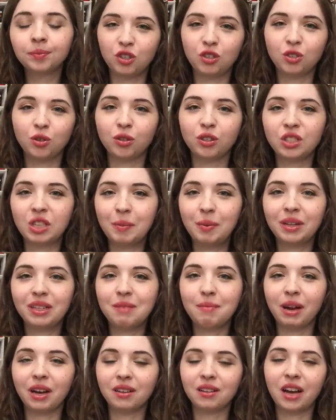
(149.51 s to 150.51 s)
So it's
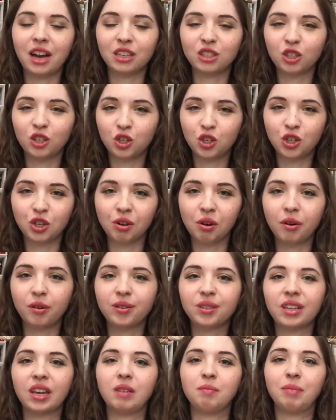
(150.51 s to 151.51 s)
typically my classic
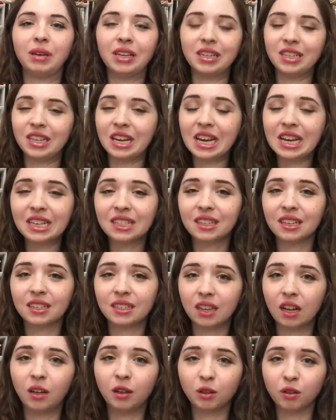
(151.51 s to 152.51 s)
churros and beignets that
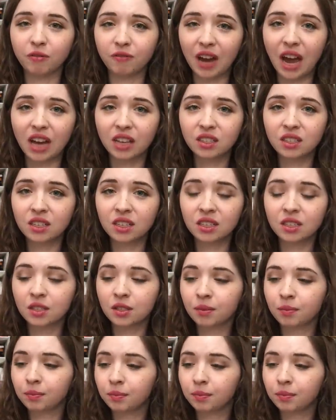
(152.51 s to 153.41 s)
sell it the fastest.